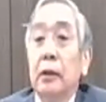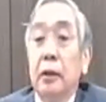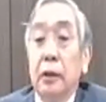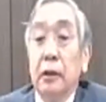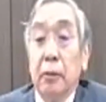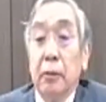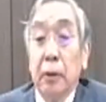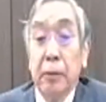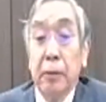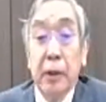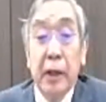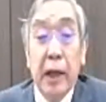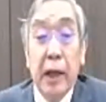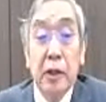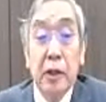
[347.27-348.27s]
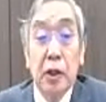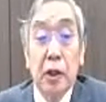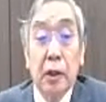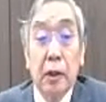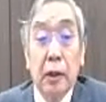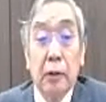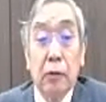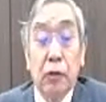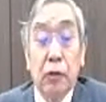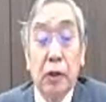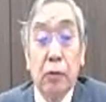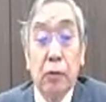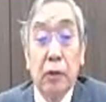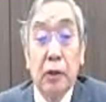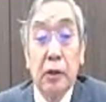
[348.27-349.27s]
the developing Asian
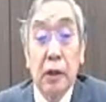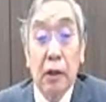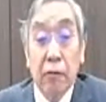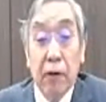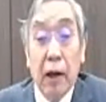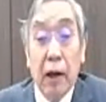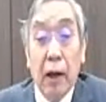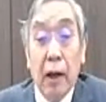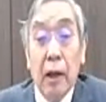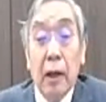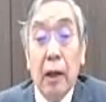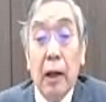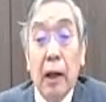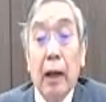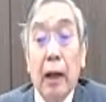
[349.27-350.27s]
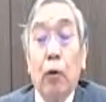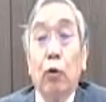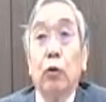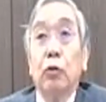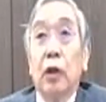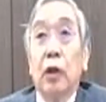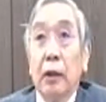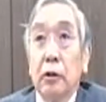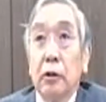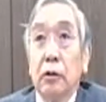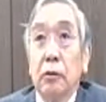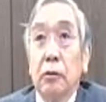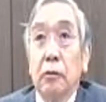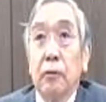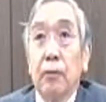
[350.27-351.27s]
countries will suffer a
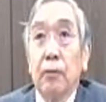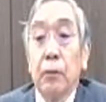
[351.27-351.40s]
contraction